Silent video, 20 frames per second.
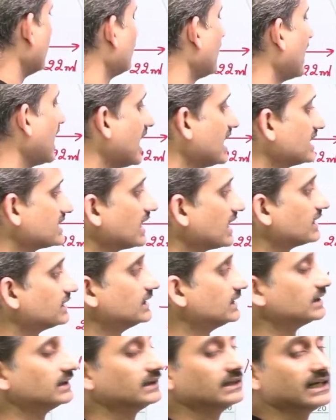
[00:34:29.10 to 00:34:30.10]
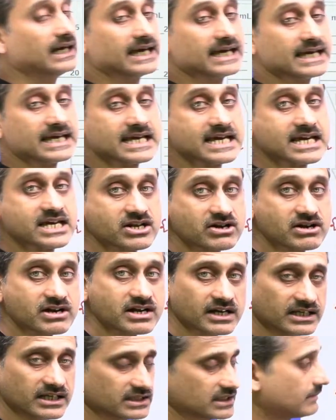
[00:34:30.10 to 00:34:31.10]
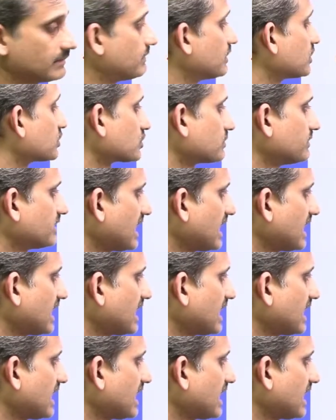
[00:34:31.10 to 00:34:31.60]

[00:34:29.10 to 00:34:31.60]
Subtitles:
as the error in the measurement.